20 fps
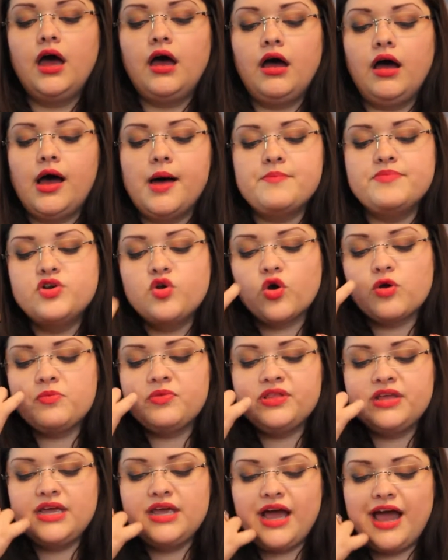
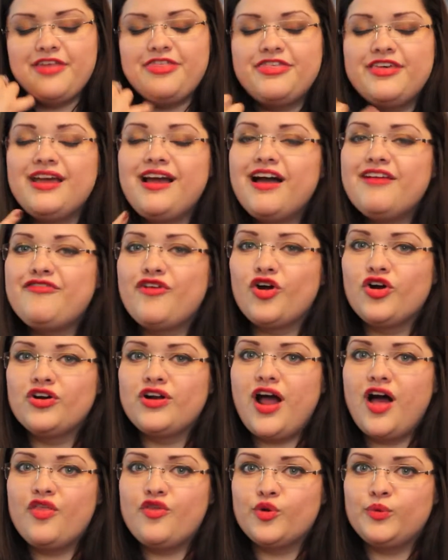Normally, I think I've
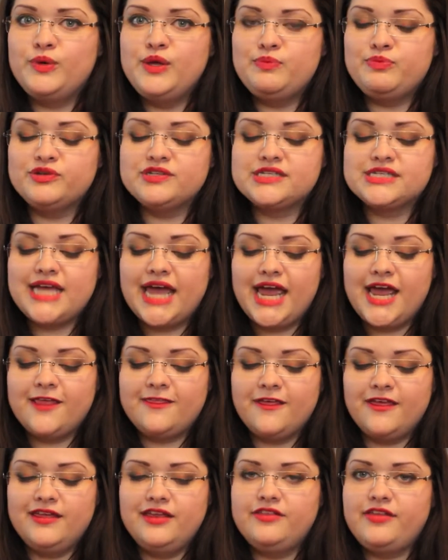heard other people say
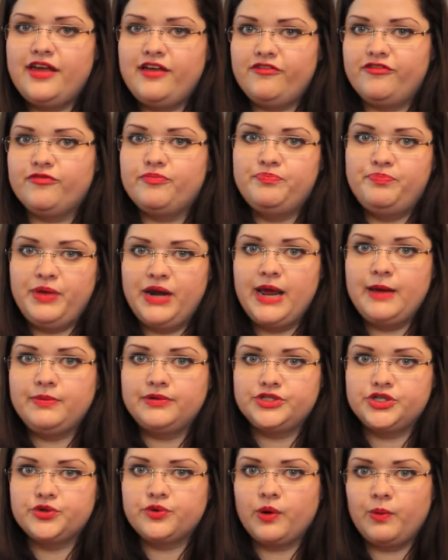that they've been
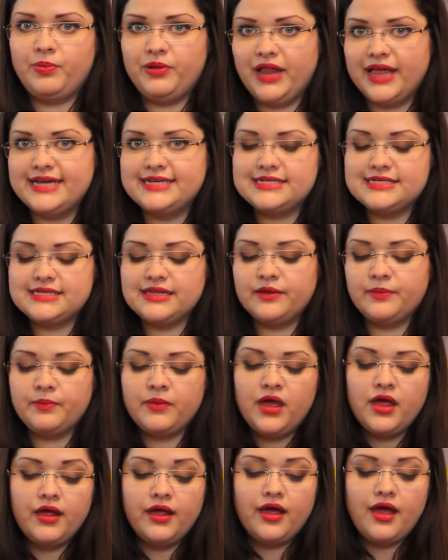able to replace
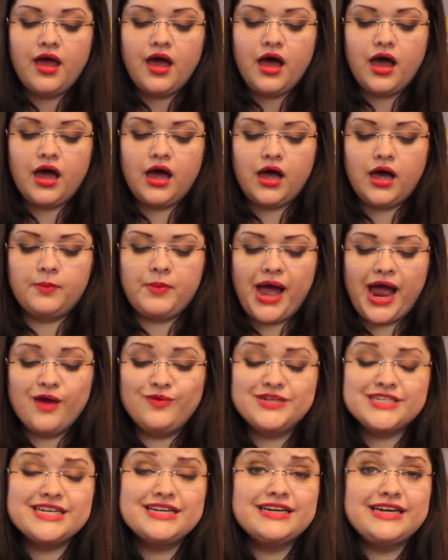them.
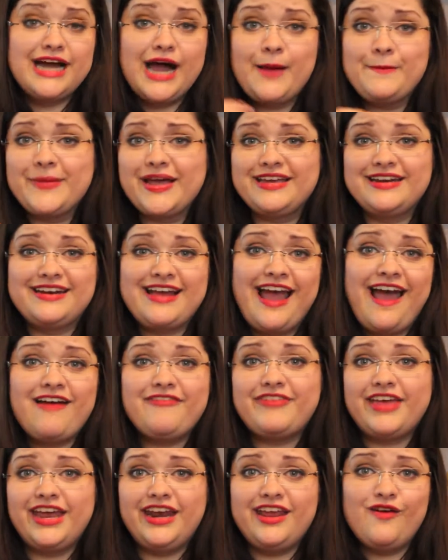I was going to cut mine in
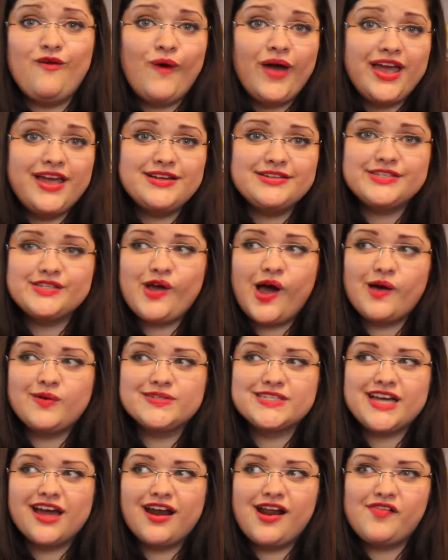half anyway, so I
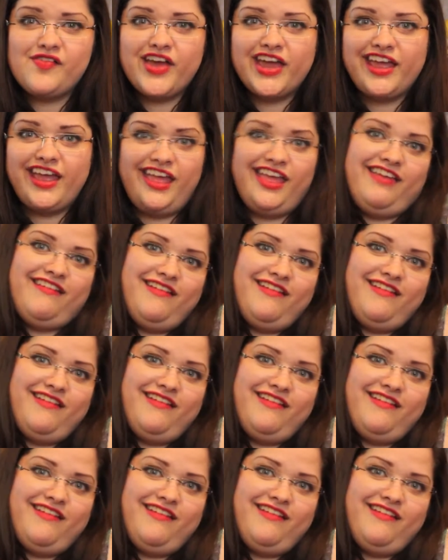was kind of like,